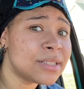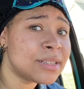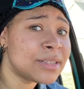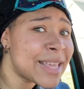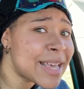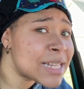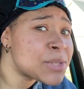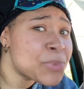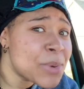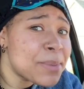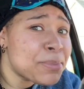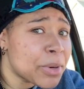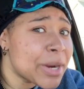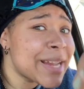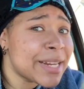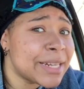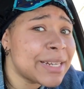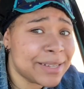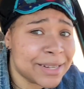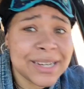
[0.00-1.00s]
that's what
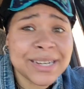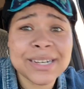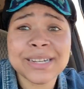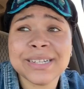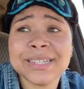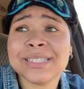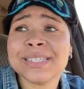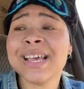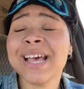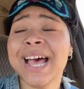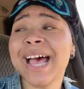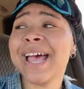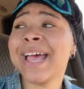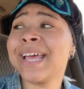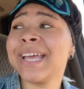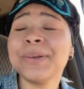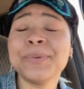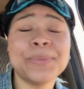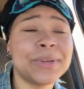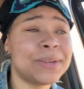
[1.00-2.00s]
Brandy does. I
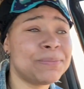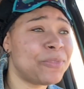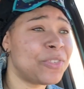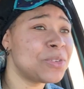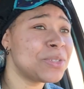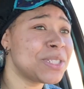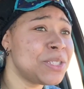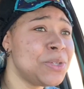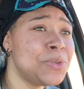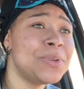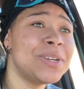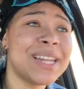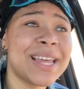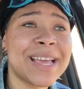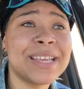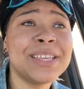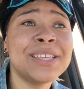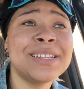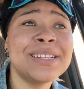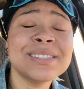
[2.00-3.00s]
hate when folks
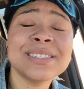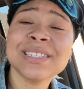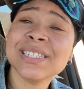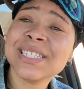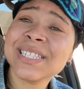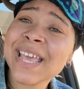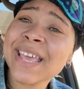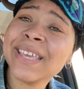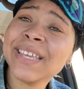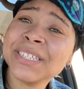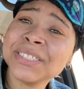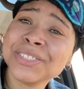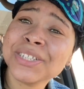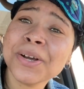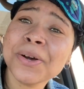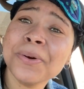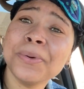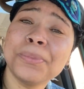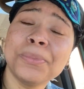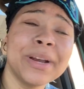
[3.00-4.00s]
utilize, this is a singing
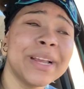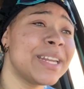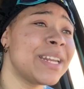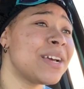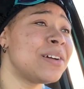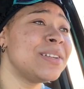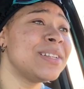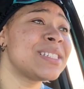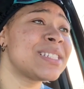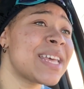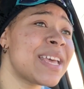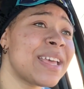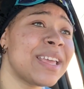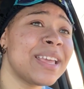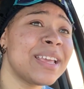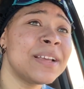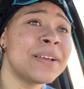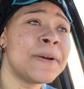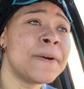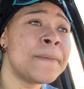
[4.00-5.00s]
show. Brandy only
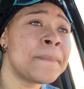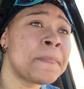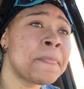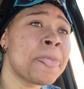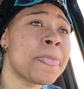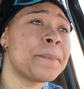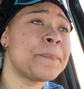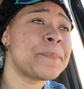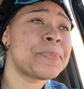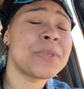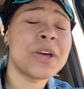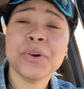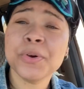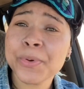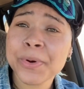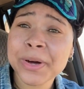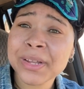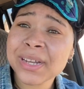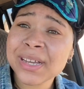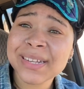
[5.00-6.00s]
sang a
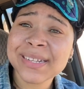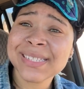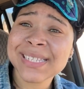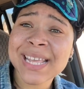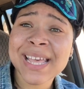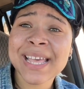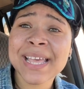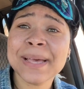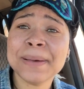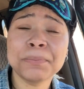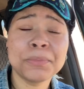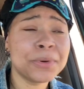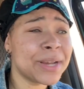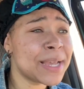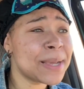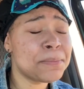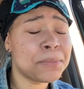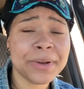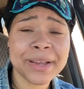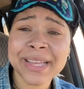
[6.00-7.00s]
quarter of the time.
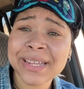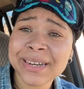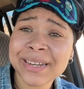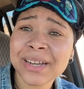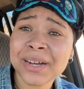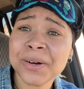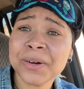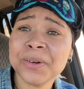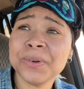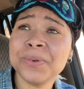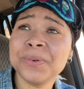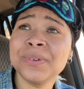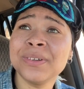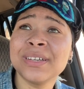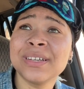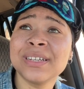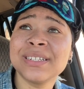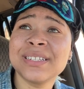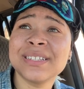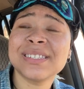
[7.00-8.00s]
Bring Brandy on
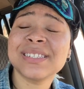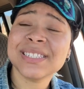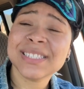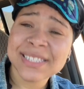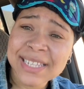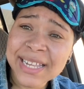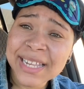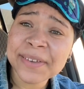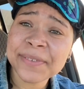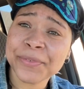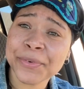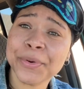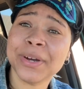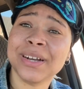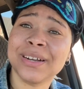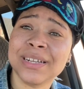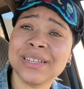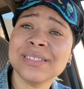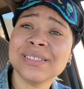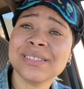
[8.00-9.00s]
to sing for
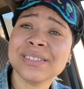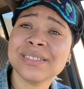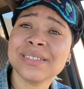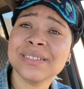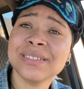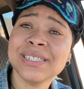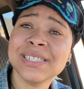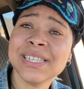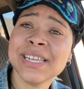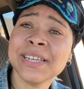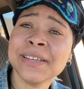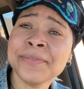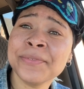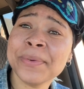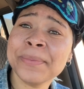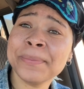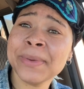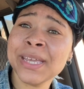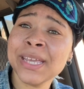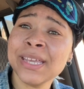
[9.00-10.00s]
us. Sing
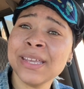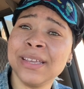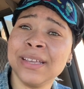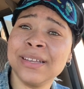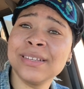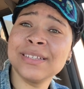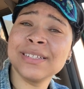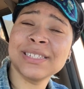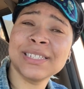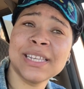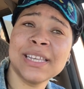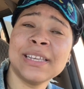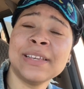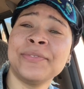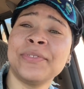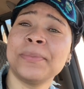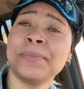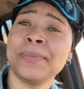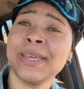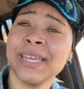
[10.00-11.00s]
for me. Sing
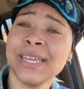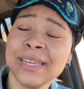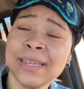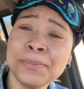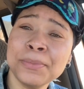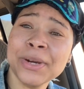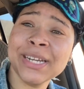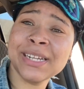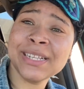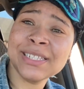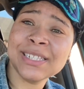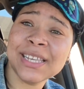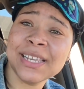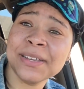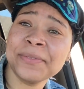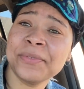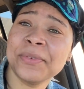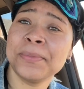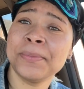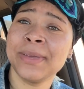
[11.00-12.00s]
for me. Brandy,
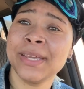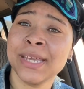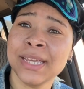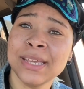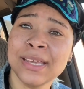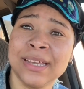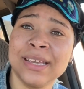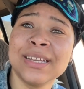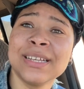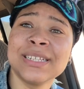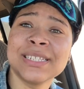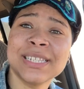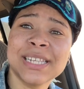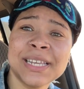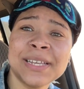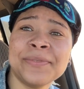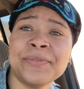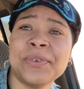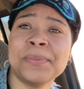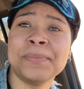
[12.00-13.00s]
sing for me.
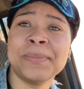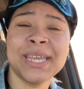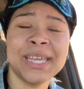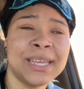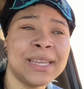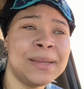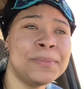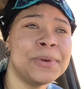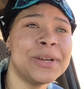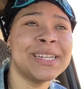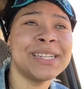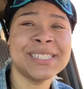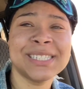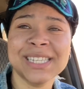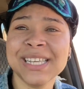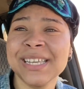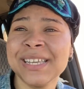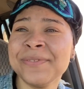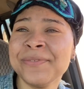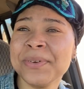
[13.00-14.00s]
Sing for me. Brandy,
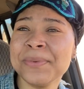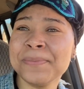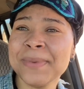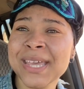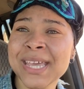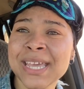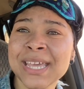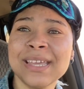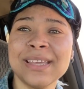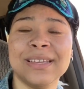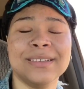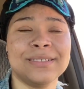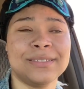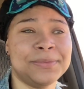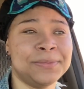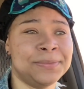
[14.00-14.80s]
sing for me.